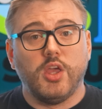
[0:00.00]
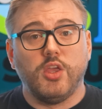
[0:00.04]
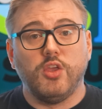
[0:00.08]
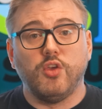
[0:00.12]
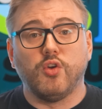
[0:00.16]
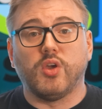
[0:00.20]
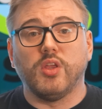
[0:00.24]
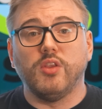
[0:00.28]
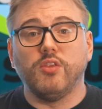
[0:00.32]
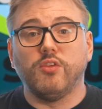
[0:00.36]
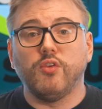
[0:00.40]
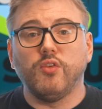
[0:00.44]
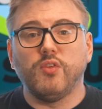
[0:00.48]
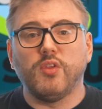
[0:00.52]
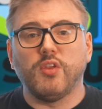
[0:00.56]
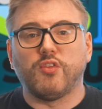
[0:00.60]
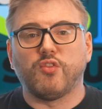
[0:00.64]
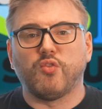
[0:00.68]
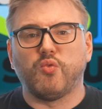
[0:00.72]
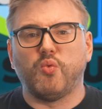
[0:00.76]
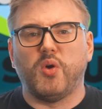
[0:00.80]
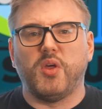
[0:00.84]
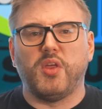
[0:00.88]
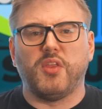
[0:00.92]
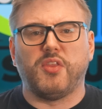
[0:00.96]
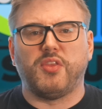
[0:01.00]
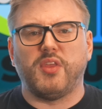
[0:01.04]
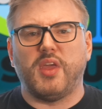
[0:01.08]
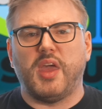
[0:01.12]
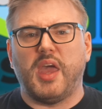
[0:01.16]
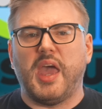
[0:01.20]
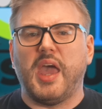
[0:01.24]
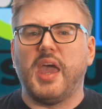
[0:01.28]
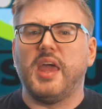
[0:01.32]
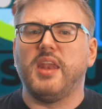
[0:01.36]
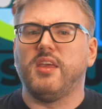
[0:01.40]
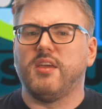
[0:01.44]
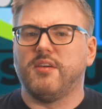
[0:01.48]
You can do this with
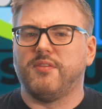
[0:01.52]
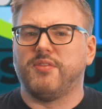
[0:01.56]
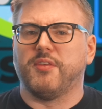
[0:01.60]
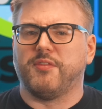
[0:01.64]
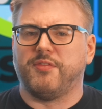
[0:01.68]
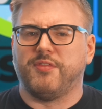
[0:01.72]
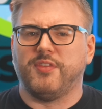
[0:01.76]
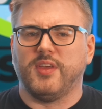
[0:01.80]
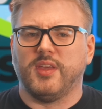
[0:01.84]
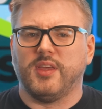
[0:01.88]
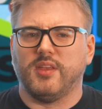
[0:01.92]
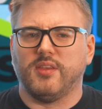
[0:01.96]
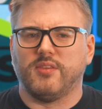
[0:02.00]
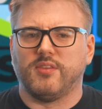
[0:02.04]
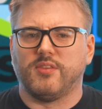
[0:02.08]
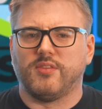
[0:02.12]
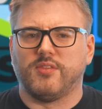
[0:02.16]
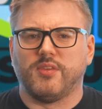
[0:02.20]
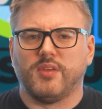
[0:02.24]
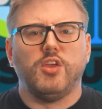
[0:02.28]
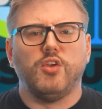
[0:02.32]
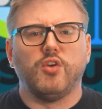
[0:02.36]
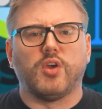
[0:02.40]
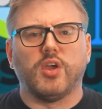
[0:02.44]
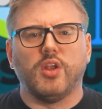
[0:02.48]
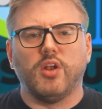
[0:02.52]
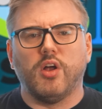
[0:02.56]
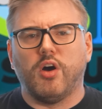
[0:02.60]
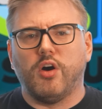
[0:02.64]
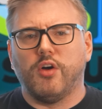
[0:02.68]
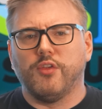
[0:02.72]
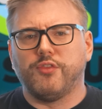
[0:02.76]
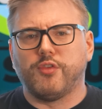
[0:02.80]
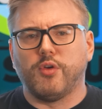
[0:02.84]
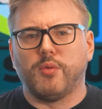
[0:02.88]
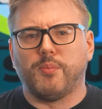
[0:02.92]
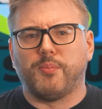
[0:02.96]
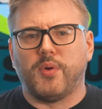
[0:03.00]
any of the feeds. You can
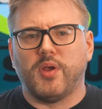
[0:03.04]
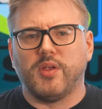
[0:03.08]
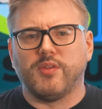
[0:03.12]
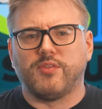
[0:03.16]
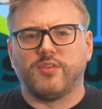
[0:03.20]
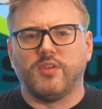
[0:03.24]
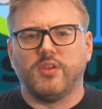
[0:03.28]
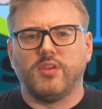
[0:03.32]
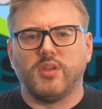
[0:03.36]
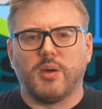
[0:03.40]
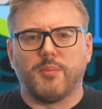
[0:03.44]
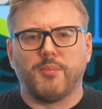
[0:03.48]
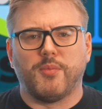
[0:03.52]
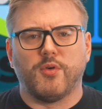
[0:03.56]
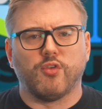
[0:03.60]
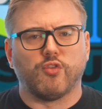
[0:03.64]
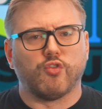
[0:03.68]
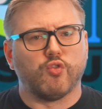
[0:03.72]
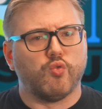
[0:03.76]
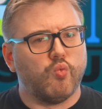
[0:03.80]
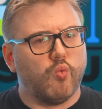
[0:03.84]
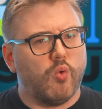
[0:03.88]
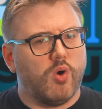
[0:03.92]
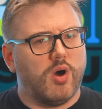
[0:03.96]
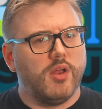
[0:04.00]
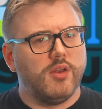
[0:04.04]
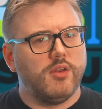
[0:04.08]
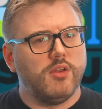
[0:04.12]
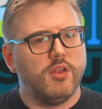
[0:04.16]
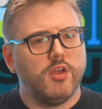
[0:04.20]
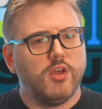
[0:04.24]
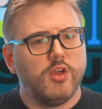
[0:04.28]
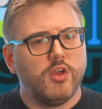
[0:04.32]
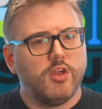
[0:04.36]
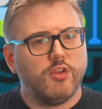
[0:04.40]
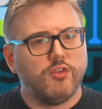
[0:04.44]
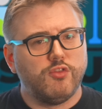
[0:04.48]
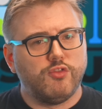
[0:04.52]
also press the numbers one,
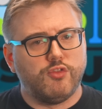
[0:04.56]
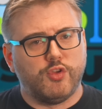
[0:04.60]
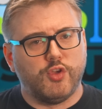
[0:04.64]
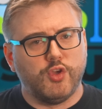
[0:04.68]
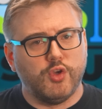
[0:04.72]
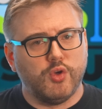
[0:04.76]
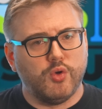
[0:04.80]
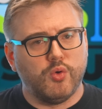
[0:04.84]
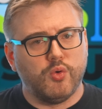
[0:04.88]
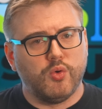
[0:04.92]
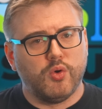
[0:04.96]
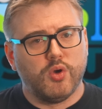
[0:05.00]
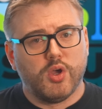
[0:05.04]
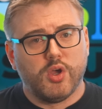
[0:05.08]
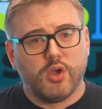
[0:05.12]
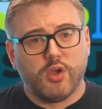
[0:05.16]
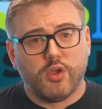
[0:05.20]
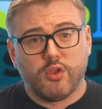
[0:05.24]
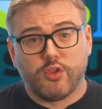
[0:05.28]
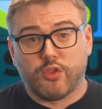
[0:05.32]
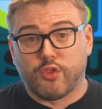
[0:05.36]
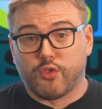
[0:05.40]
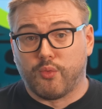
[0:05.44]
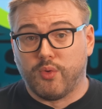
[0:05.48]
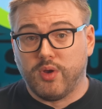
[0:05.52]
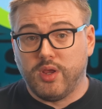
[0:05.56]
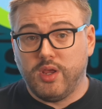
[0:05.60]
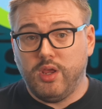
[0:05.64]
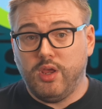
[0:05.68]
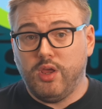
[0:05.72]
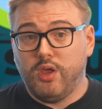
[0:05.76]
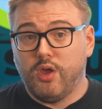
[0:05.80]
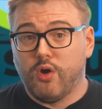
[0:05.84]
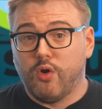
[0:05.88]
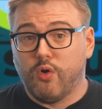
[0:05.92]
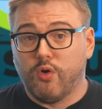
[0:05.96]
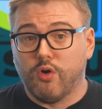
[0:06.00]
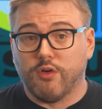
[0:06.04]
two,
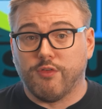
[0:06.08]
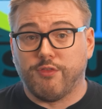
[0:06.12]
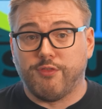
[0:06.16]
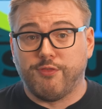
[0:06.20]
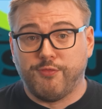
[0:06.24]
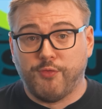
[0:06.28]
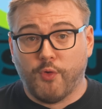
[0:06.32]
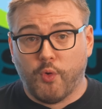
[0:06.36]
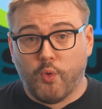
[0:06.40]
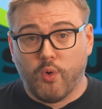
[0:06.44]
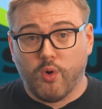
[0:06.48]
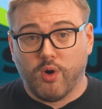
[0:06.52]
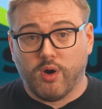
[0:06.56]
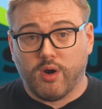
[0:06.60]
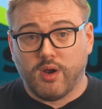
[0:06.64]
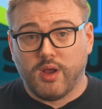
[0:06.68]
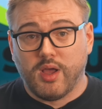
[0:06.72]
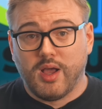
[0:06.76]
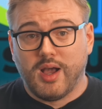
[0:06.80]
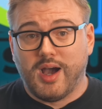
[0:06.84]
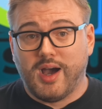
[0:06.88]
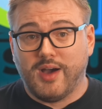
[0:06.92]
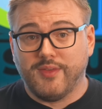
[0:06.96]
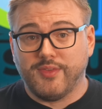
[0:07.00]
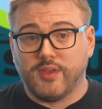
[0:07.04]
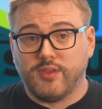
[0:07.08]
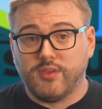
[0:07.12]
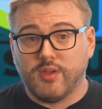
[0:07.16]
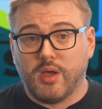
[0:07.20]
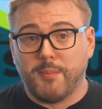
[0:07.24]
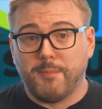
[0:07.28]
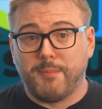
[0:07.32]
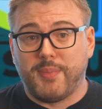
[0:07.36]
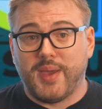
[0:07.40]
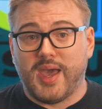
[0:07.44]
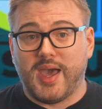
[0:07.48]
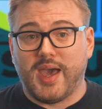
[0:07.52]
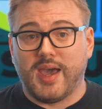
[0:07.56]
three, or four on the
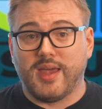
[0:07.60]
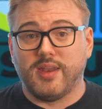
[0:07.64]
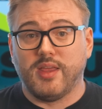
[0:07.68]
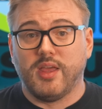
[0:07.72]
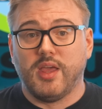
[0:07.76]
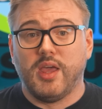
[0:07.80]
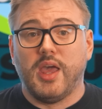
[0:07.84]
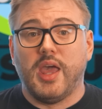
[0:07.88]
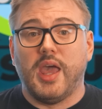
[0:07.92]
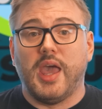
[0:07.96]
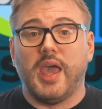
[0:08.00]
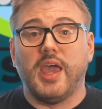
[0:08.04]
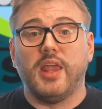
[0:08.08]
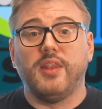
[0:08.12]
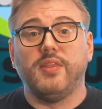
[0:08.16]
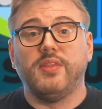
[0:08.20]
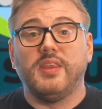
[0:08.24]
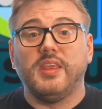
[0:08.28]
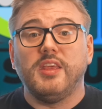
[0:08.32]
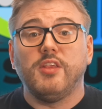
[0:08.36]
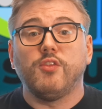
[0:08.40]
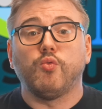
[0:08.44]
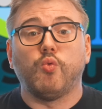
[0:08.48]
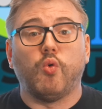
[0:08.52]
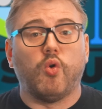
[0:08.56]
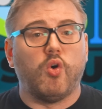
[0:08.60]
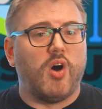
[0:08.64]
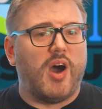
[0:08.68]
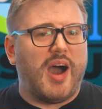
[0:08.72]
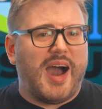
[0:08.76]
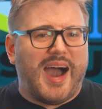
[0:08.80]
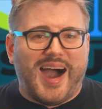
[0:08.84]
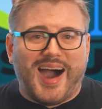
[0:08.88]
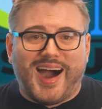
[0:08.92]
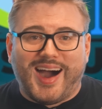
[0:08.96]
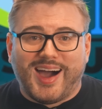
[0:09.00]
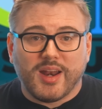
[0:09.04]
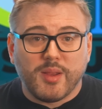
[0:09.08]
numpad, and these will
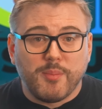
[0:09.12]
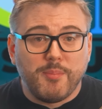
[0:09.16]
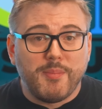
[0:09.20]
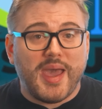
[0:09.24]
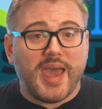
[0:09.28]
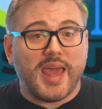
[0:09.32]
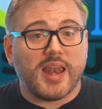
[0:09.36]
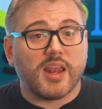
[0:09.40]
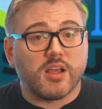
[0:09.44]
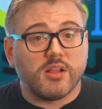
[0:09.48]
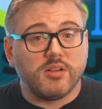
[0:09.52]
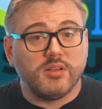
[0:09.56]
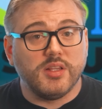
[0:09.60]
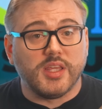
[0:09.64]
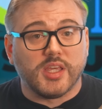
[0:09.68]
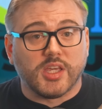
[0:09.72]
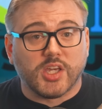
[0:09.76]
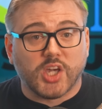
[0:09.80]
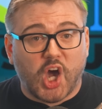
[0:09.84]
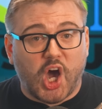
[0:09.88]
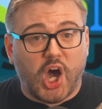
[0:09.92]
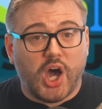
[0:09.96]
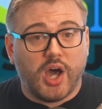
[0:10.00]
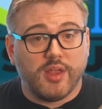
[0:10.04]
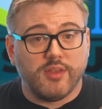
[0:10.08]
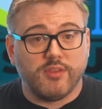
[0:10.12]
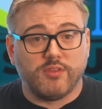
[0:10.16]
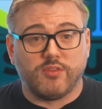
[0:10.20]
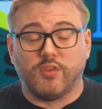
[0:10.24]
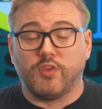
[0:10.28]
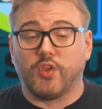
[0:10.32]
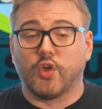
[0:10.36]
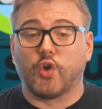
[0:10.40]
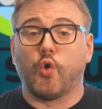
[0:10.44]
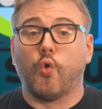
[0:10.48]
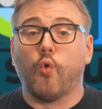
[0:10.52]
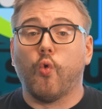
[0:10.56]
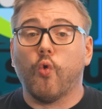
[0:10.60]
automatically cut to
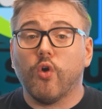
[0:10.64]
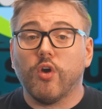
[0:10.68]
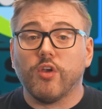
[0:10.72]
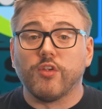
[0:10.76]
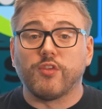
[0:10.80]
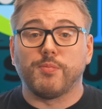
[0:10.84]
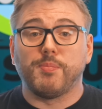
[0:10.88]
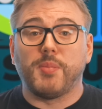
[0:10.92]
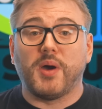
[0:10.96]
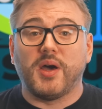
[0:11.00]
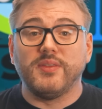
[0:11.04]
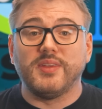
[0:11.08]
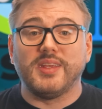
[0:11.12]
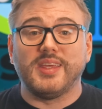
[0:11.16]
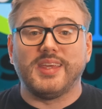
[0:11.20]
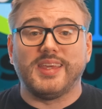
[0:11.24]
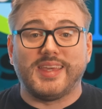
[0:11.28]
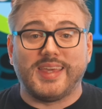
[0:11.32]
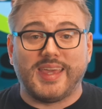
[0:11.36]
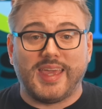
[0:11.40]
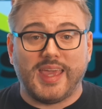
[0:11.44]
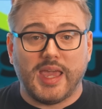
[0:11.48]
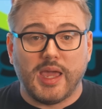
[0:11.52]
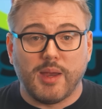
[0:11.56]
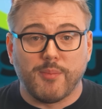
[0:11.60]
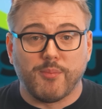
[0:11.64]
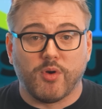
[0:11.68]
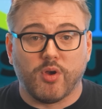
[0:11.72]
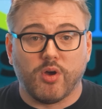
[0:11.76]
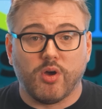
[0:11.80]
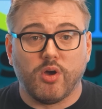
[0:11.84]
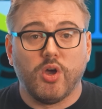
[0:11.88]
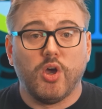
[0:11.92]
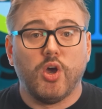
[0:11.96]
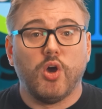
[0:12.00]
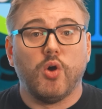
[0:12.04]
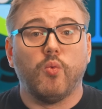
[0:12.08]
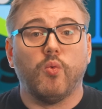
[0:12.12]
the corresponding camera
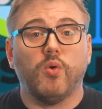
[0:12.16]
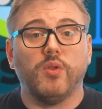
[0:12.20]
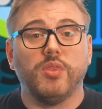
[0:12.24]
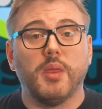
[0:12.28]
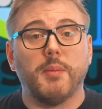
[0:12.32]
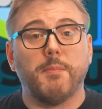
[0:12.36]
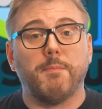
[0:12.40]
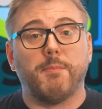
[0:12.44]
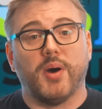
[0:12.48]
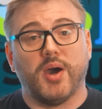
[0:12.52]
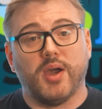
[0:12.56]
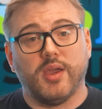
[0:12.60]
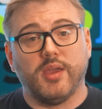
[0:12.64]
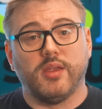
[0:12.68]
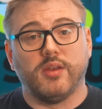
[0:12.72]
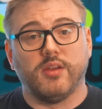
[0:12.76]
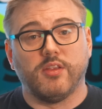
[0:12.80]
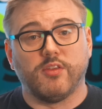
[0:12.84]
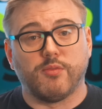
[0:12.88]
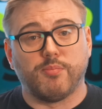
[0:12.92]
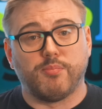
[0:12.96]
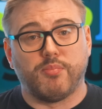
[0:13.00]
when the button is